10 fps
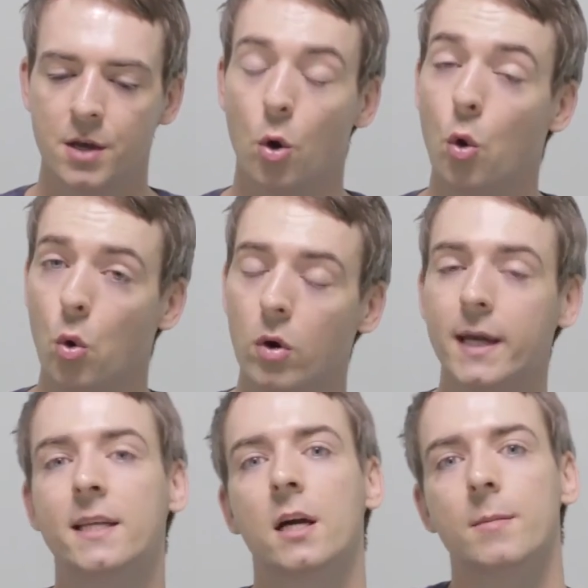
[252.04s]
or
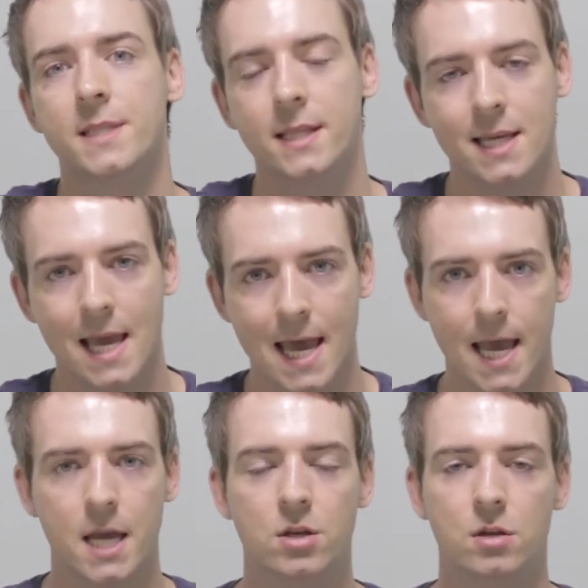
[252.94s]
it comes at the
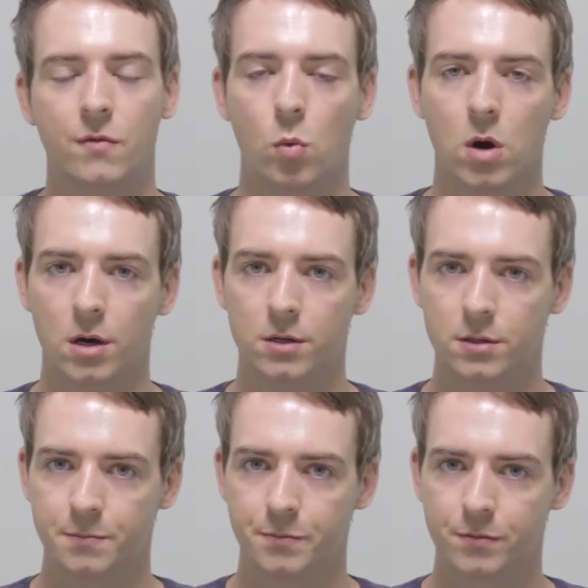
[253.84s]
end of a word,
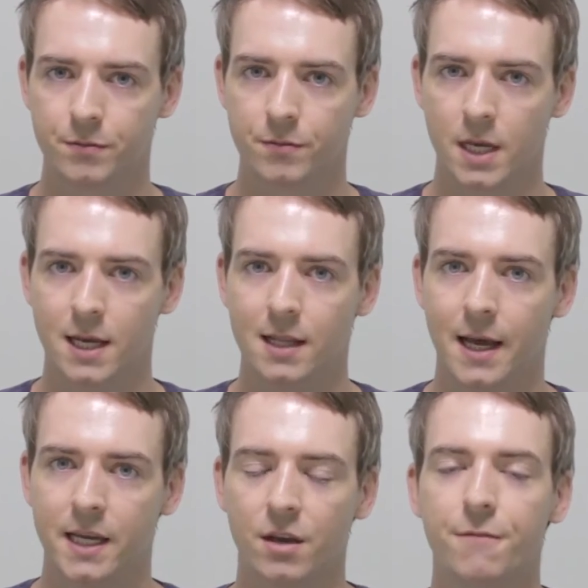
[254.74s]

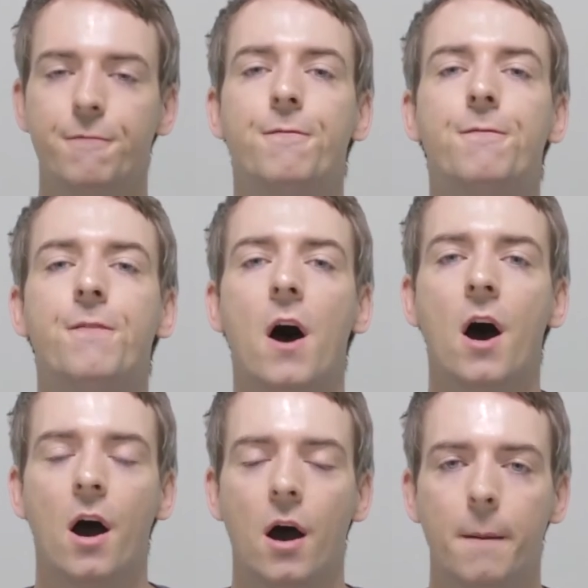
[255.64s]
like
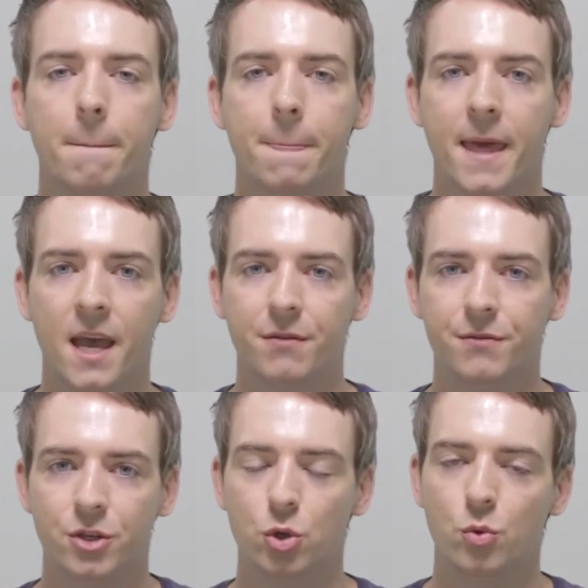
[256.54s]
fur,
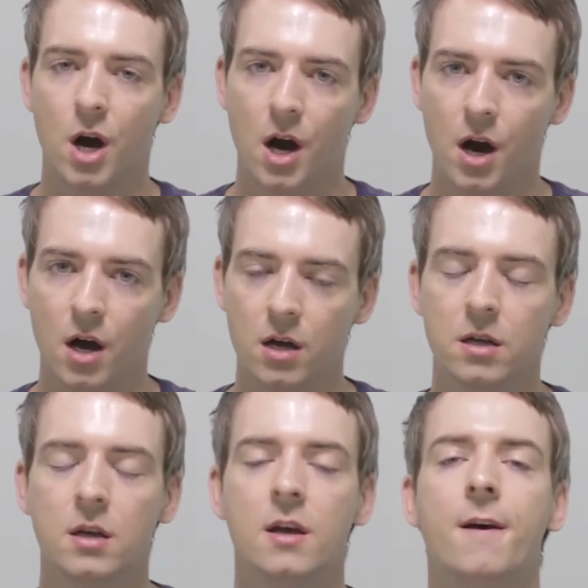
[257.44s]
F-U-R,
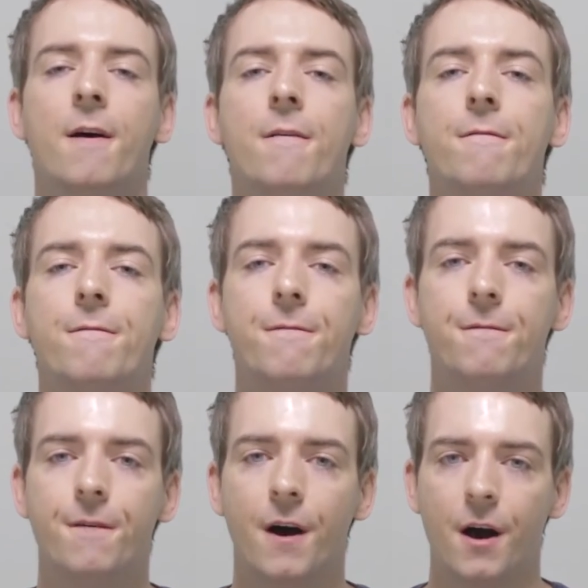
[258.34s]

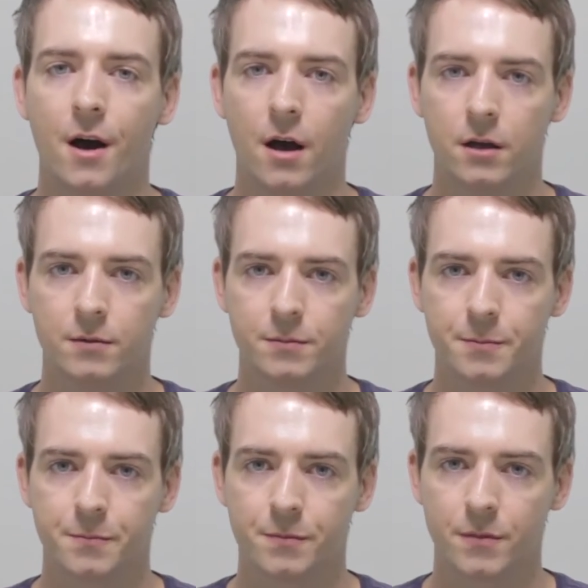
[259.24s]
fur,
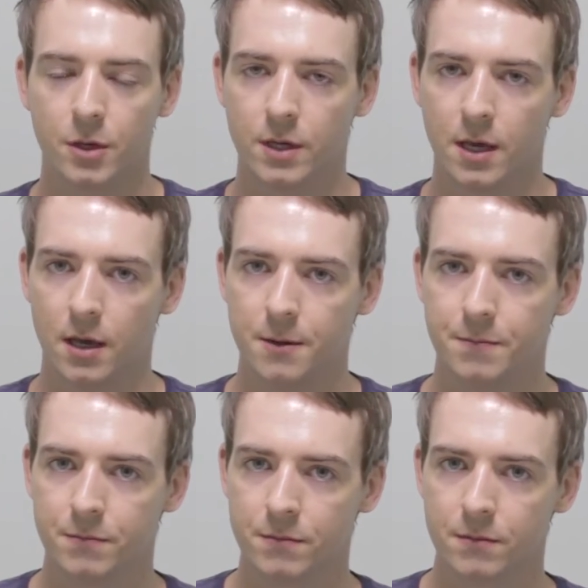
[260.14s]
okay?
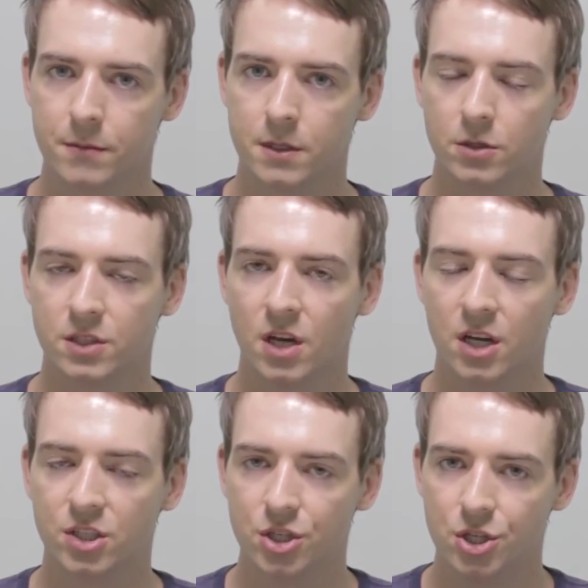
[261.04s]
So start
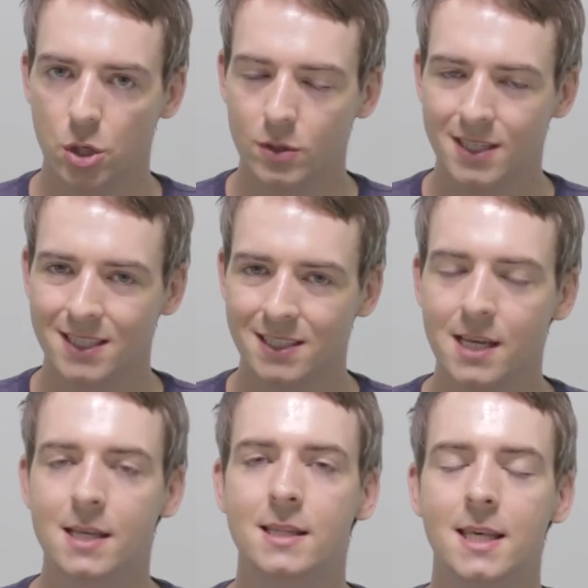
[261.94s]
to notice
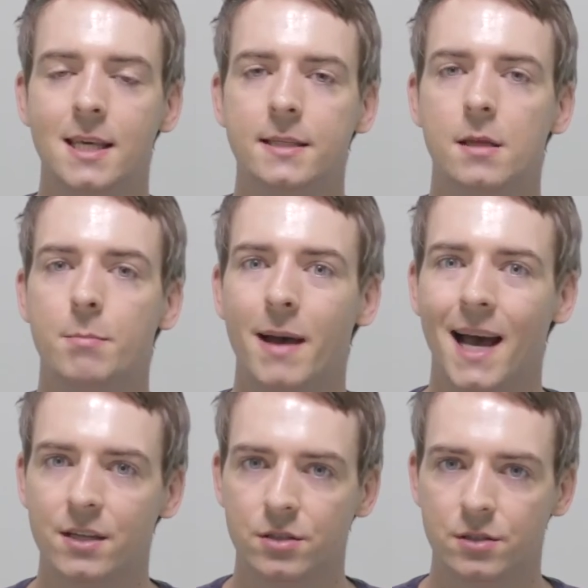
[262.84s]
these
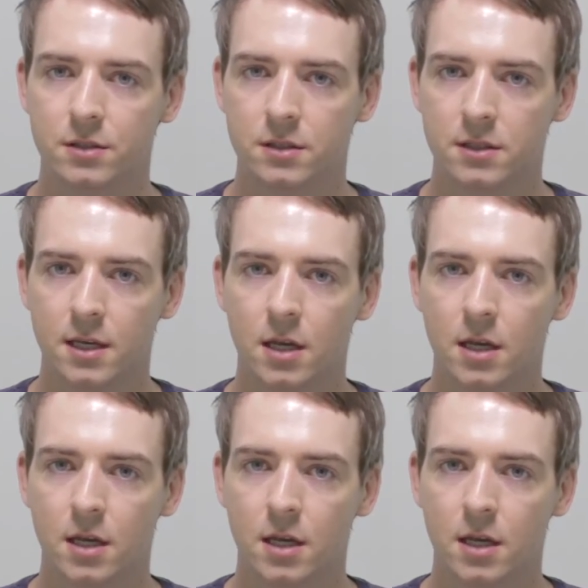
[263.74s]
patterns